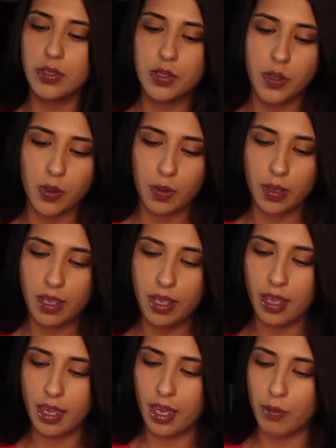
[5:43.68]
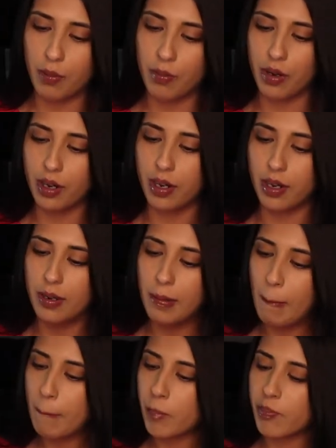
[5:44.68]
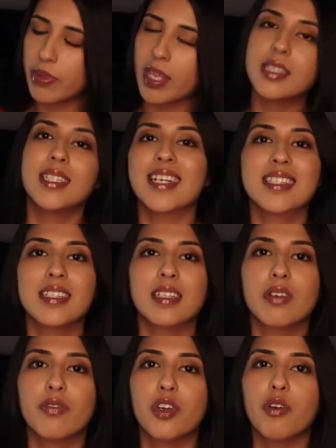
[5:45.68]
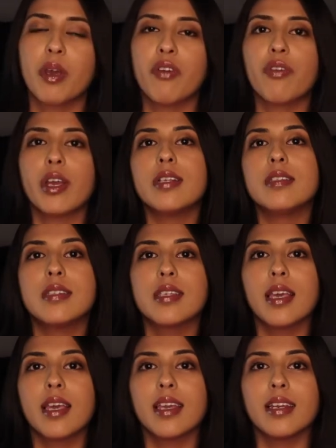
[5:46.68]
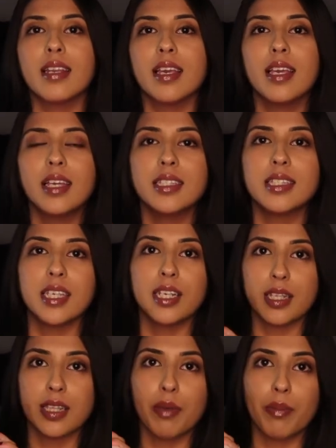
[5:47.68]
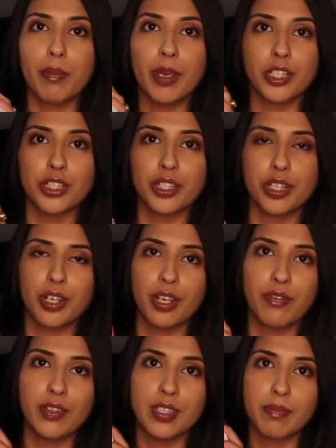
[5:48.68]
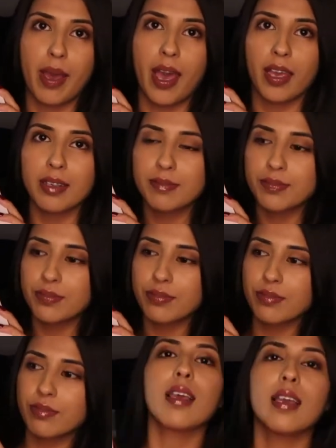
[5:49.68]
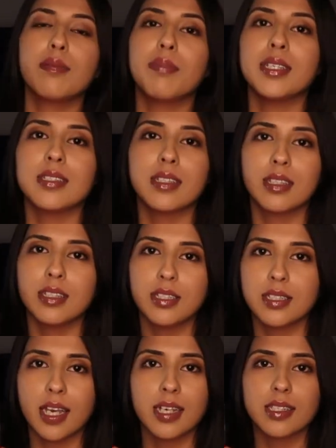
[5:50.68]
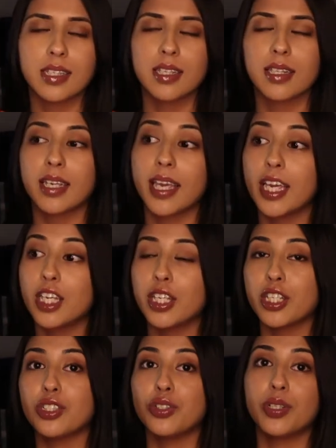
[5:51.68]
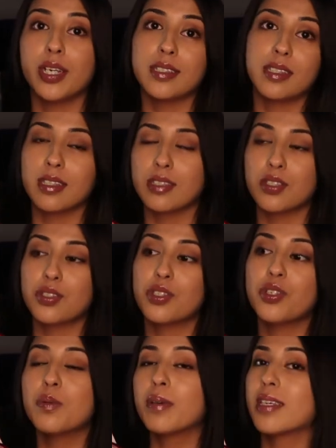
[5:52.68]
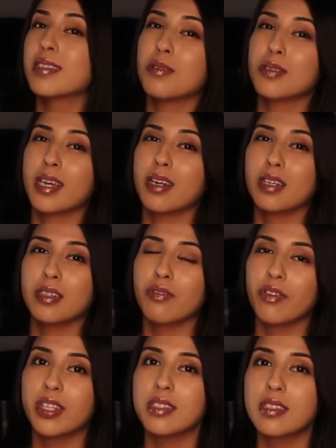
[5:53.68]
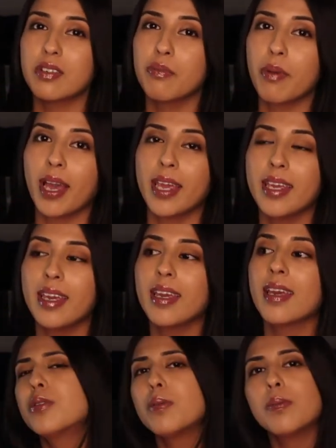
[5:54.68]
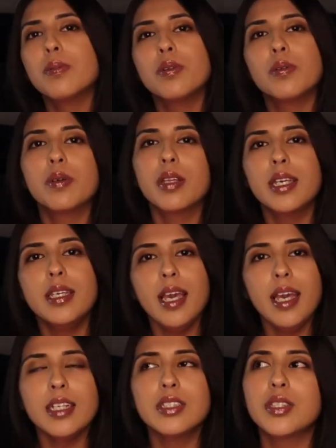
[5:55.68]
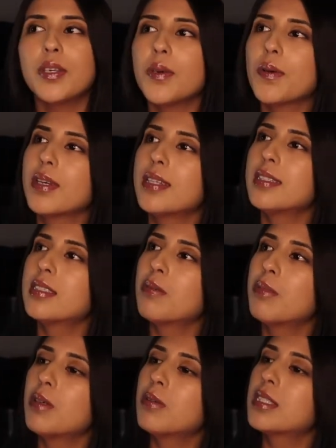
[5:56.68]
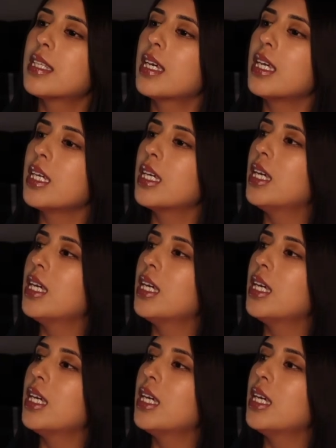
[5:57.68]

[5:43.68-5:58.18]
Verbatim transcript: So I remember texting a few of my friends and sending them a picture of this bag and basically just asking like hey like do you guys think this is cute because i was kind of on the fence of buying it most people were like yeah it's cute and then somebody was like